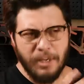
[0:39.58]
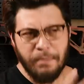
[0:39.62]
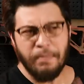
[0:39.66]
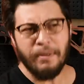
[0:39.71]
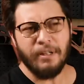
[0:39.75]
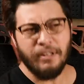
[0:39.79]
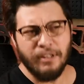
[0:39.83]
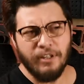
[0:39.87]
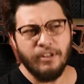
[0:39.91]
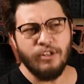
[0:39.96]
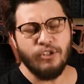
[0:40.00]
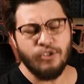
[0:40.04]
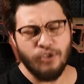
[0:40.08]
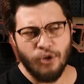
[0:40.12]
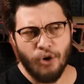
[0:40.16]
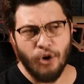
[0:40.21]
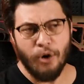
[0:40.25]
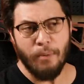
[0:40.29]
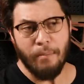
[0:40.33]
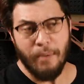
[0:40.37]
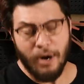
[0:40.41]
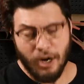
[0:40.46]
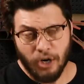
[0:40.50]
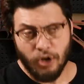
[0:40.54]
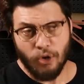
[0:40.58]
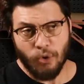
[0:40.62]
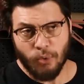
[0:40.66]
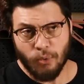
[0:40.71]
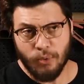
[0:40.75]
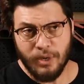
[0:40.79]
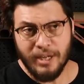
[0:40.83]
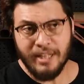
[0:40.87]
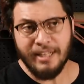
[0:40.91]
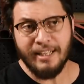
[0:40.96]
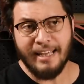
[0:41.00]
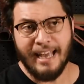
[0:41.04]
Typically, the term
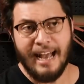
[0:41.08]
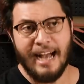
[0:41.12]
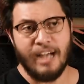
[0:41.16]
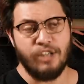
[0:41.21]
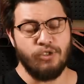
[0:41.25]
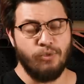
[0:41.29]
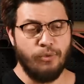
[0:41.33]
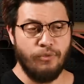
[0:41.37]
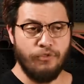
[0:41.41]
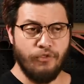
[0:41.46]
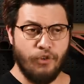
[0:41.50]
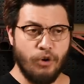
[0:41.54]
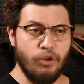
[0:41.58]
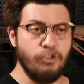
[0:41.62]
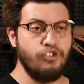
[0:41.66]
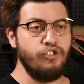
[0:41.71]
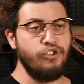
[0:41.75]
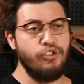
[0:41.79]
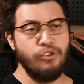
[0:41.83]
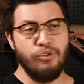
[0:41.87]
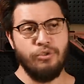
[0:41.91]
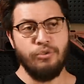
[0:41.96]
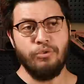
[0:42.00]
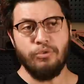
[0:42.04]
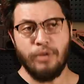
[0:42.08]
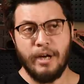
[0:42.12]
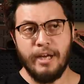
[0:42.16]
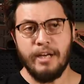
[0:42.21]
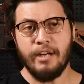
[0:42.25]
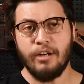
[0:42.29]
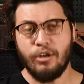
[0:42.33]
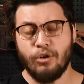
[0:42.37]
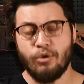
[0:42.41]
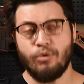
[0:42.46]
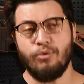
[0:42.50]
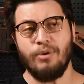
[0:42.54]
green gas refers to
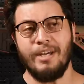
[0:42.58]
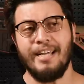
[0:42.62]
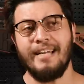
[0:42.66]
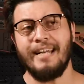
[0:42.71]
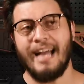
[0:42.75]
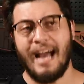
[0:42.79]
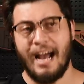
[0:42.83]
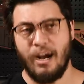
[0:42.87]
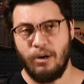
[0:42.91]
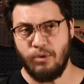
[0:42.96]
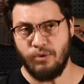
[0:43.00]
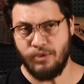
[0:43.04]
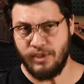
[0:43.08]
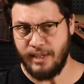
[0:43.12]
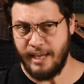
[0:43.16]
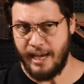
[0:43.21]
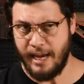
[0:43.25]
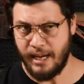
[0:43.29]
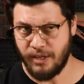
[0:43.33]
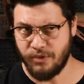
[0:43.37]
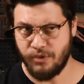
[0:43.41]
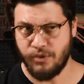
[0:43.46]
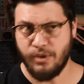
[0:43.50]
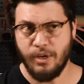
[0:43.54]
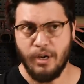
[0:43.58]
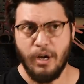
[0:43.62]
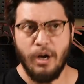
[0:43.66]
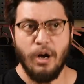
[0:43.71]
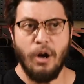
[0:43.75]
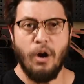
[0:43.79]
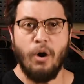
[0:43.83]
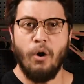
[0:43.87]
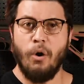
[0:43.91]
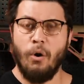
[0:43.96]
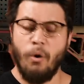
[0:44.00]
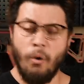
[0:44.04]
a greenhouse gas,
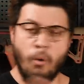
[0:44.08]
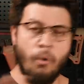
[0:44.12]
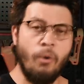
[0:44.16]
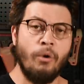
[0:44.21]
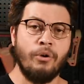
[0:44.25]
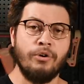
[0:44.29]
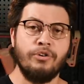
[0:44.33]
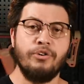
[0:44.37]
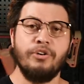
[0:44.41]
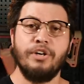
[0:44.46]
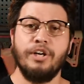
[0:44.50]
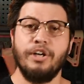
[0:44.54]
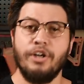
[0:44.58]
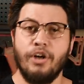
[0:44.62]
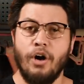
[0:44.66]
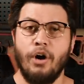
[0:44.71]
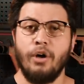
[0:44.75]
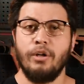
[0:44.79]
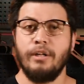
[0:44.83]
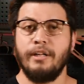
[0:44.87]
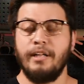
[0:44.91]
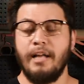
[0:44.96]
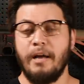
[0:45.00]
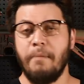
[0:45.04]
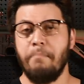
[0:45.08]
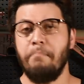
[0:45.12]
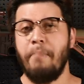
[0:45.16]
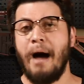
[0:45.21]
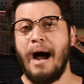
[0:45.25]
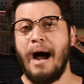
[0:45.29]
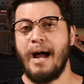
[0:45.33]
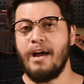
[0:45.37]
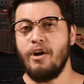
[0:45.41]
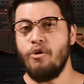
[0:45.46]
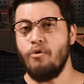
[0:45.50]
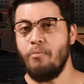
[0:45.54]
or you can call it a
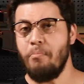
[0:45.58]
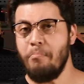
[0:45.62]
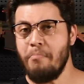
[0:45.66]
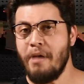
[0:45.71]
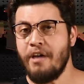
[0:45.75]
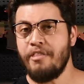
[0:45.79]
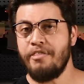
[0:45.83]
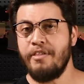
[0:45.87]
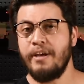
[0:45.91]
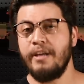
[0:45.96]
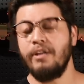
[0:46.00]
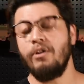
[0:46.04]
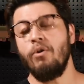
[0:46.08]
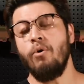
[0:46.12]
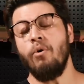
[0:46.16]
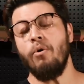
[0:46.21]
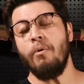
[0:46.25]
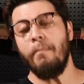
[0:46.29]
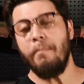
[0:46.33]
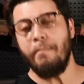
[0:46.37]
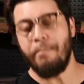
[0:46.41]
biomethane or